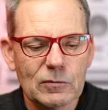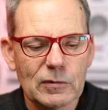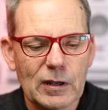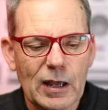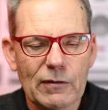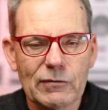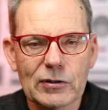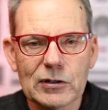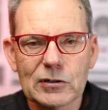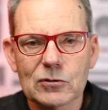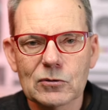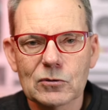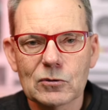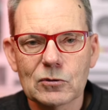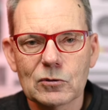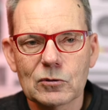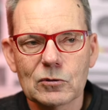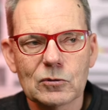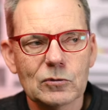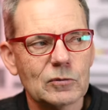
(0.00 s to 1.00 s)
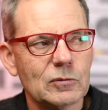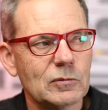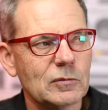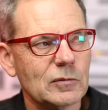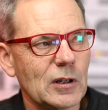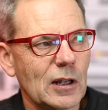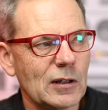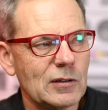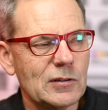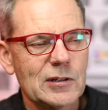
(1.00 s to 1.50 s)
having to
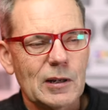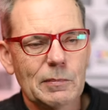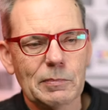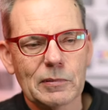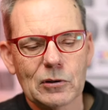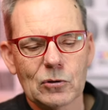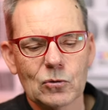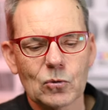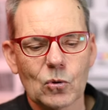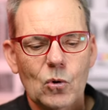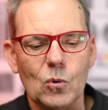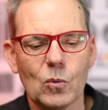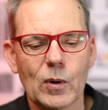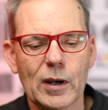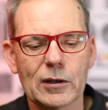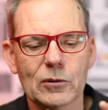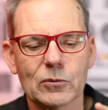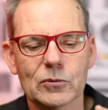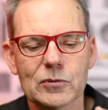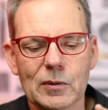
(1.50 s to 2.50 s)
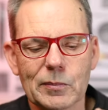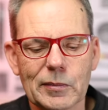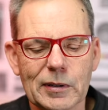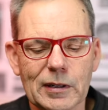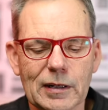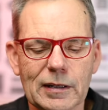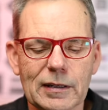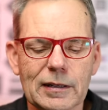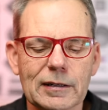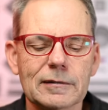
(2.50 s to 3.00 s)
you know step in the doorway or
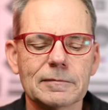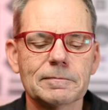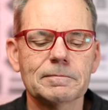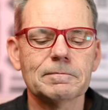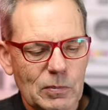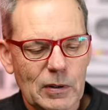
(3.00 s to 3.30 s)
something like that.